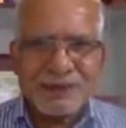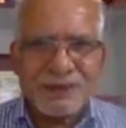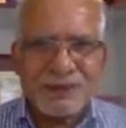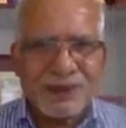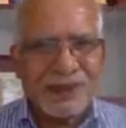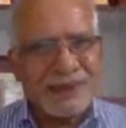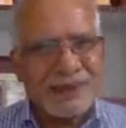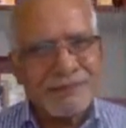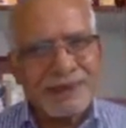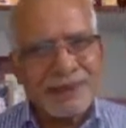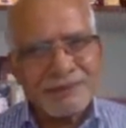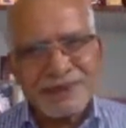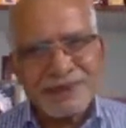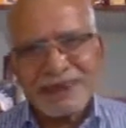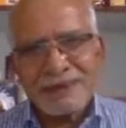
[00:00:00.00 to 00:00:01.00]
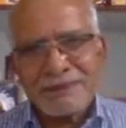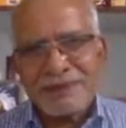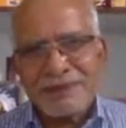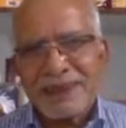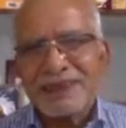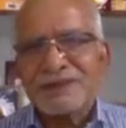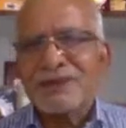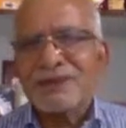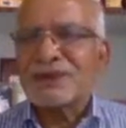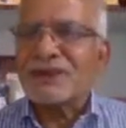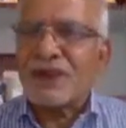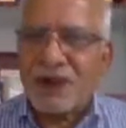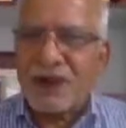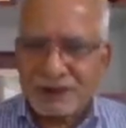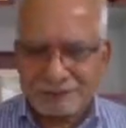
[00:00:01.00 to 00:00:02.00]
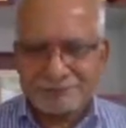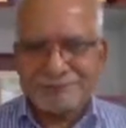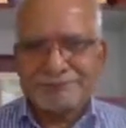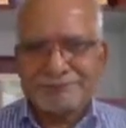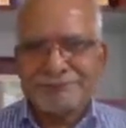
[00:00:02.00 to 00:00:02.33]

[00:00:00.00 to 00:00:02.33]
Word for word: award him chemistry prize was wrong